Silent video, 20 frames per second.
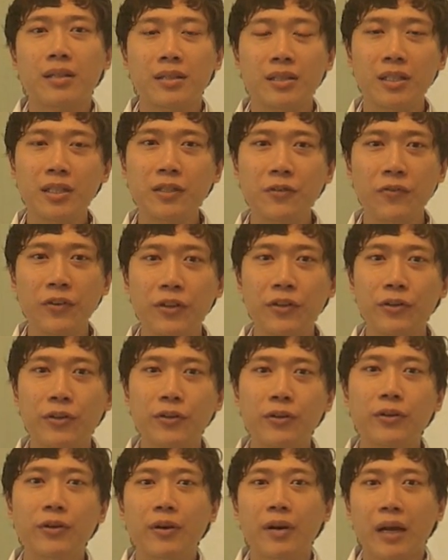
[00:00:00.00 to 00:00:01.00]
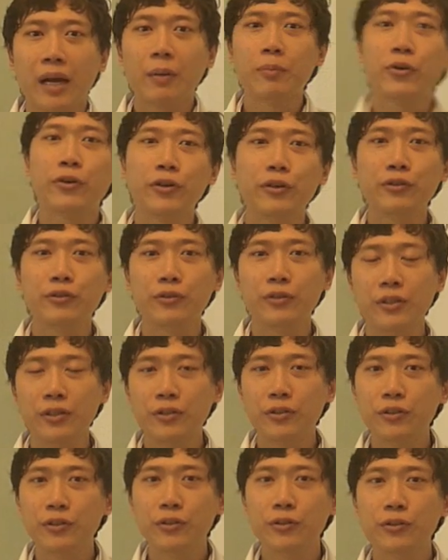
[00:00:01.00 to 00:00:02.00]
This video, I'm going to
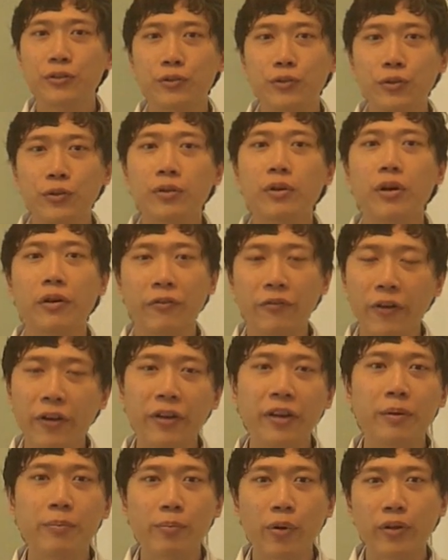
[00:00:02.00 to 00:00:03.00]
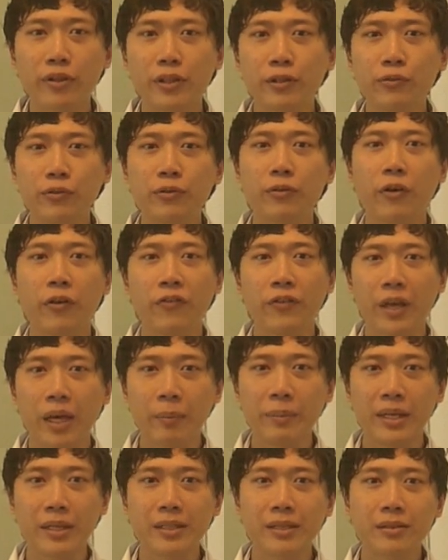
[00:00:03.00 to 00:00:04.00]
introduce to you a very important group of
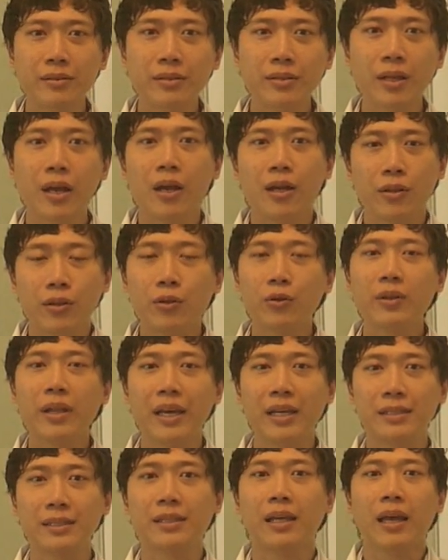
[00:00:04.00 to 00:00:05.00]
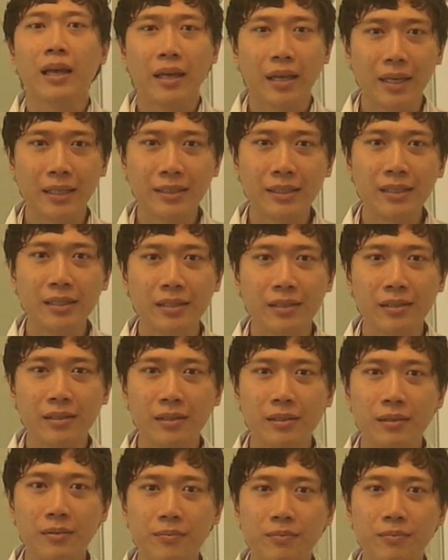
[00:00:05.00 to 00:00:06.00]
chemicals known as acids.